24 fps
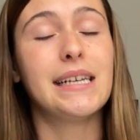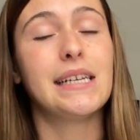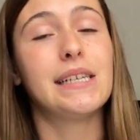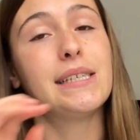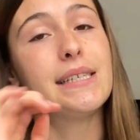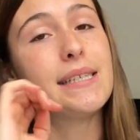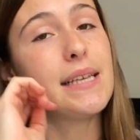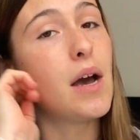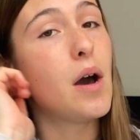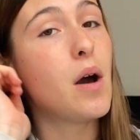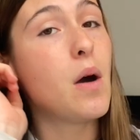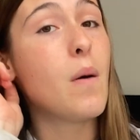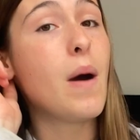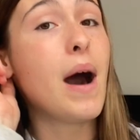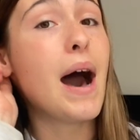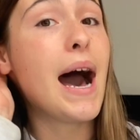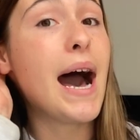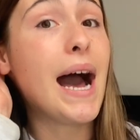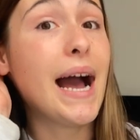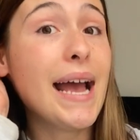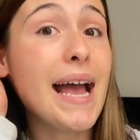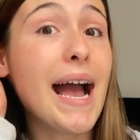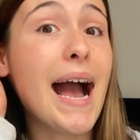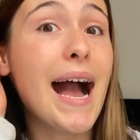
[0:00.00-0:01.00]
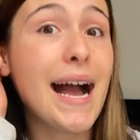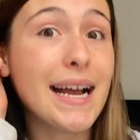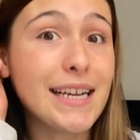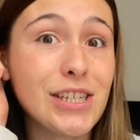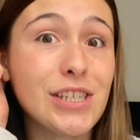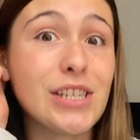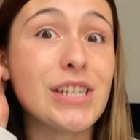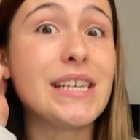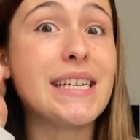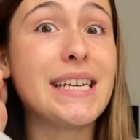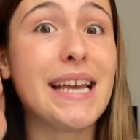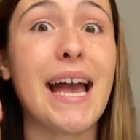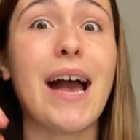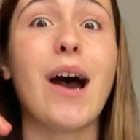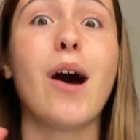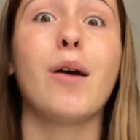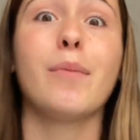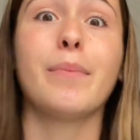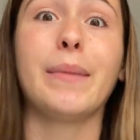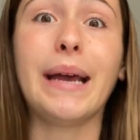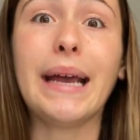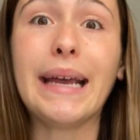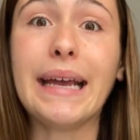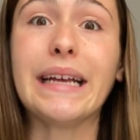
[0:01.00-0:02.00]
So I actually get
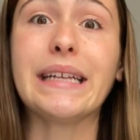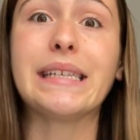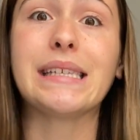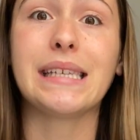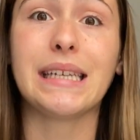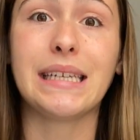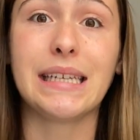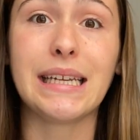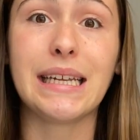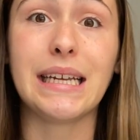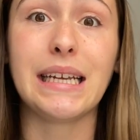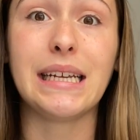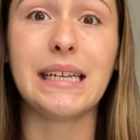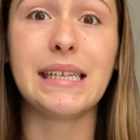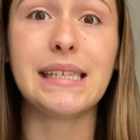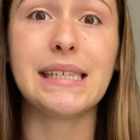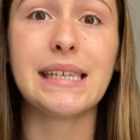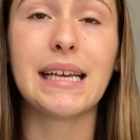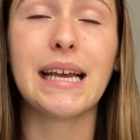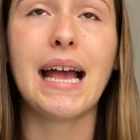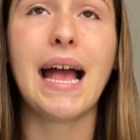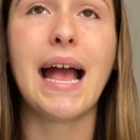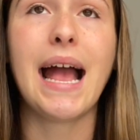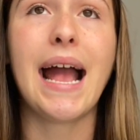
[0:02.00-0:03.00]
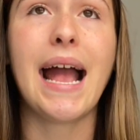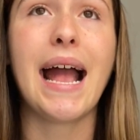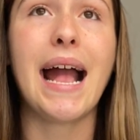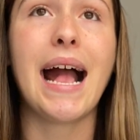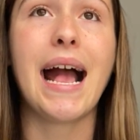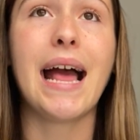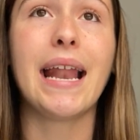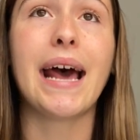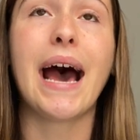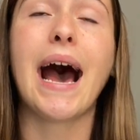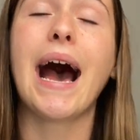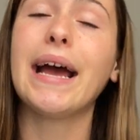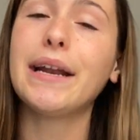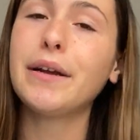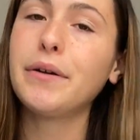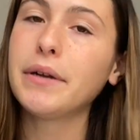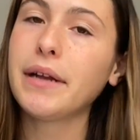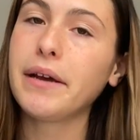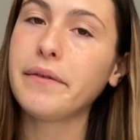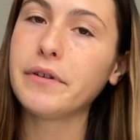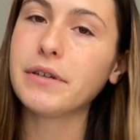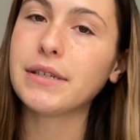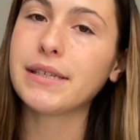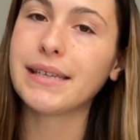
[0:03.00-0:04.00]
on my hands and knees and I
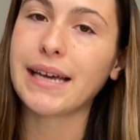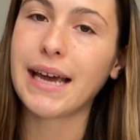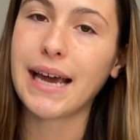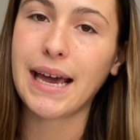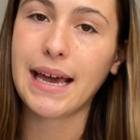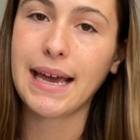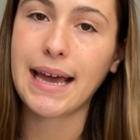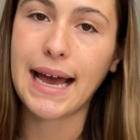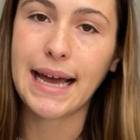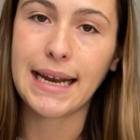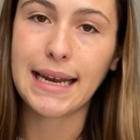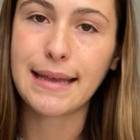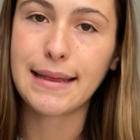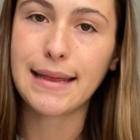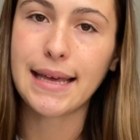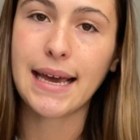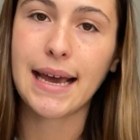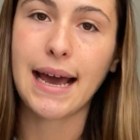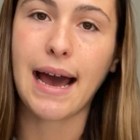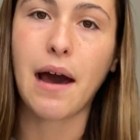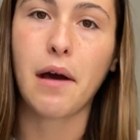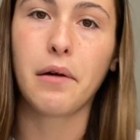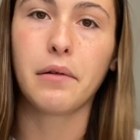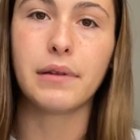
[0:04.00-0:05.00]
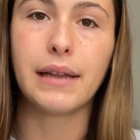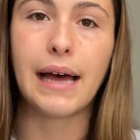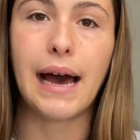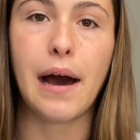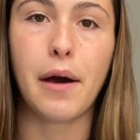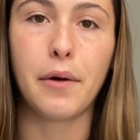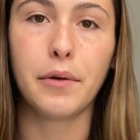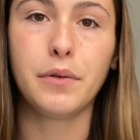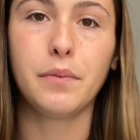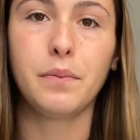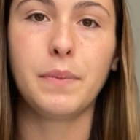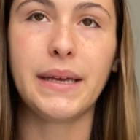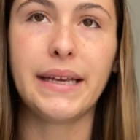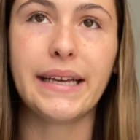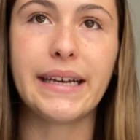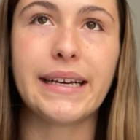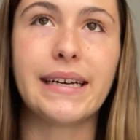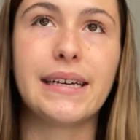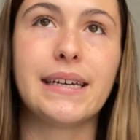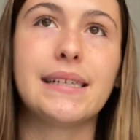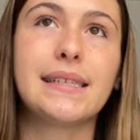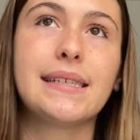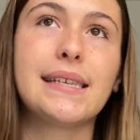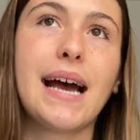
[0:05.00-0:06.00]
don't ever say anything out loud
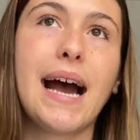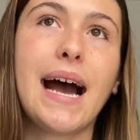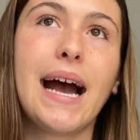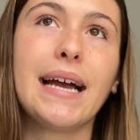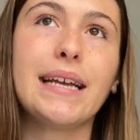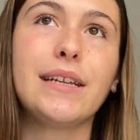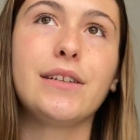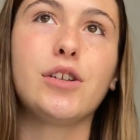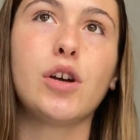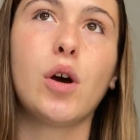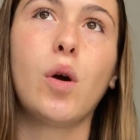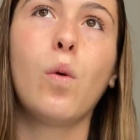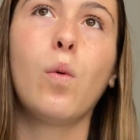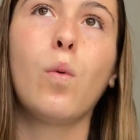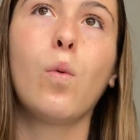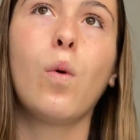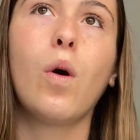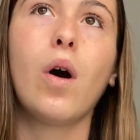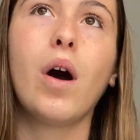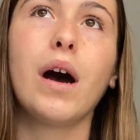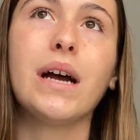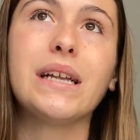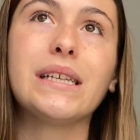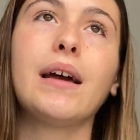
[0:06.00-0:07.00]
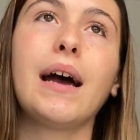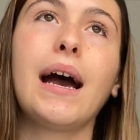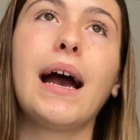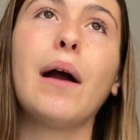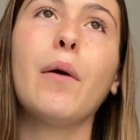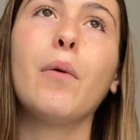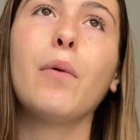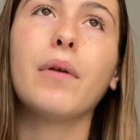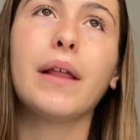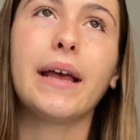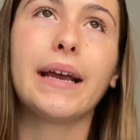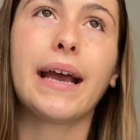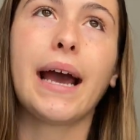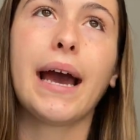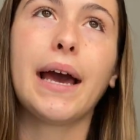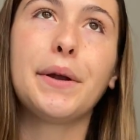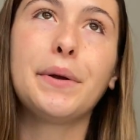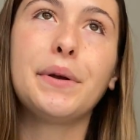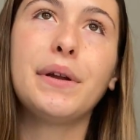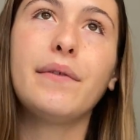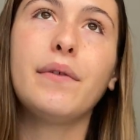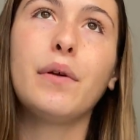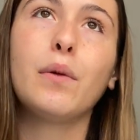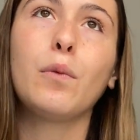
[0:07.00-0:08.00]
because I don't want, I like, I
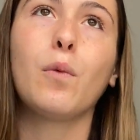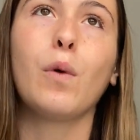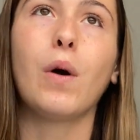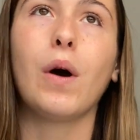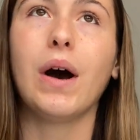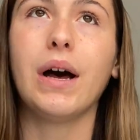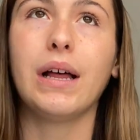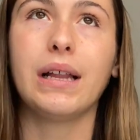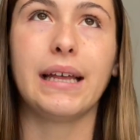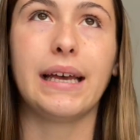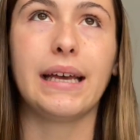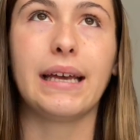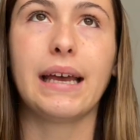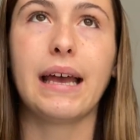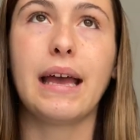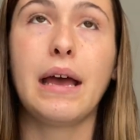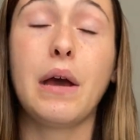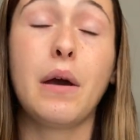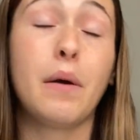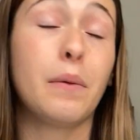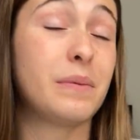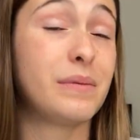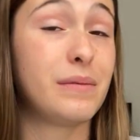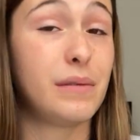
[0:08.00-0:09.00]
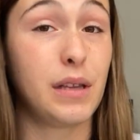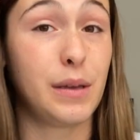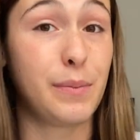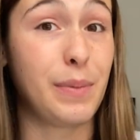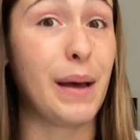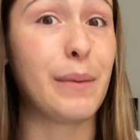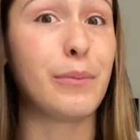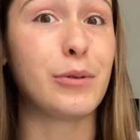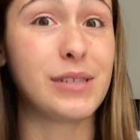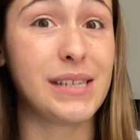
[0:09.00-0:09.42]
don't even want like the Bible